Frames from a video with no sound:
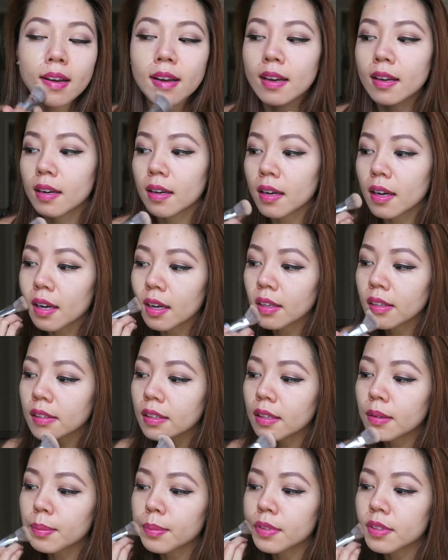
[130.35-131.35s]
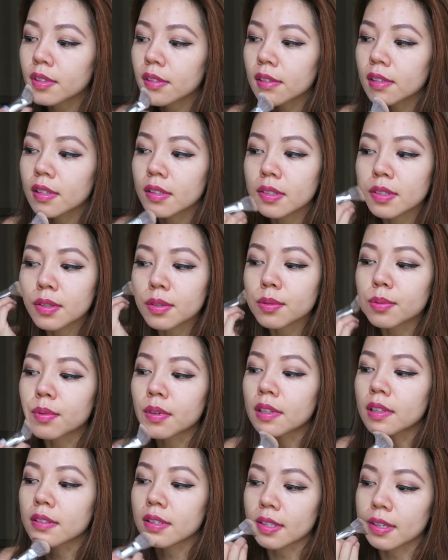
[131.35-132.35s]
And actually, I'm just gonna do
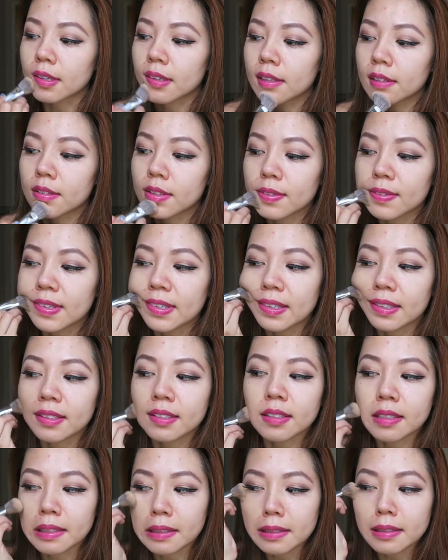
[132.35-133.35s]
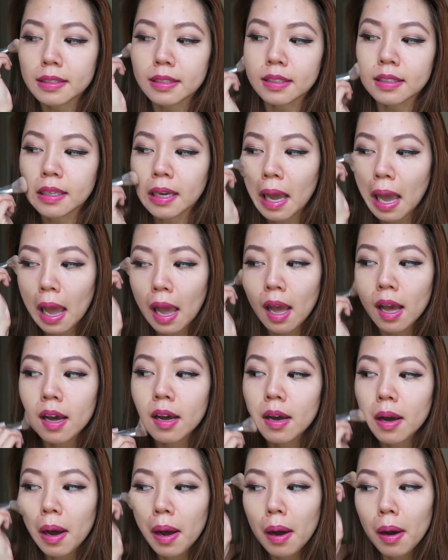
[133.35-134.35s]
one side so you guys can see
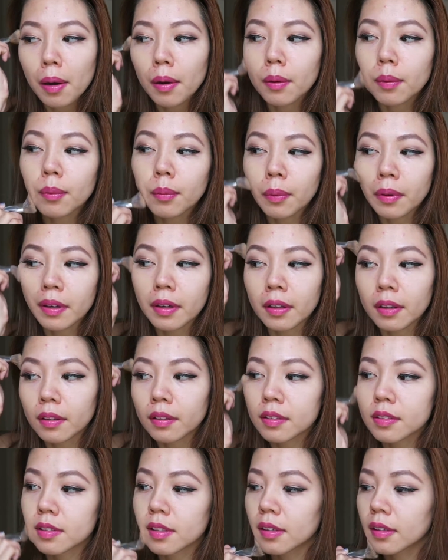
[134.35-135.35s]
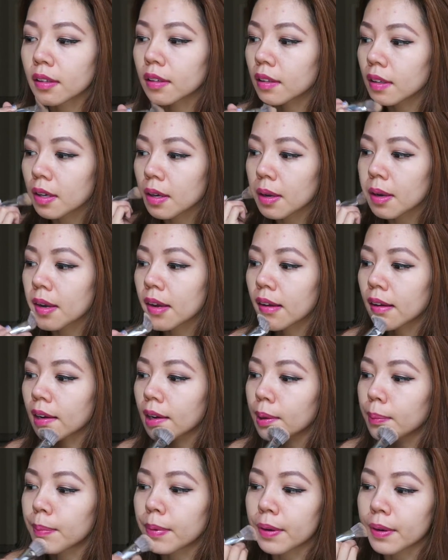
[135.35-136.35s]
what it looks like in
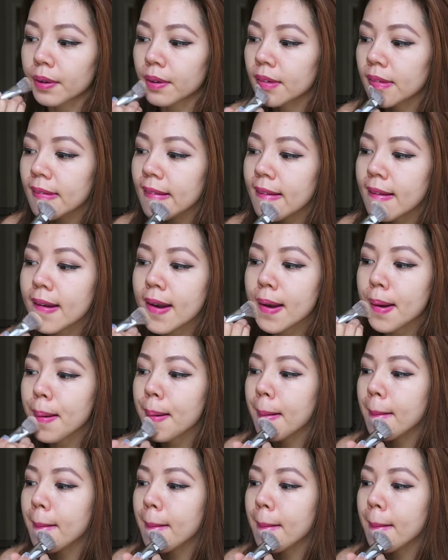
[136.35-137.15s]
comparison.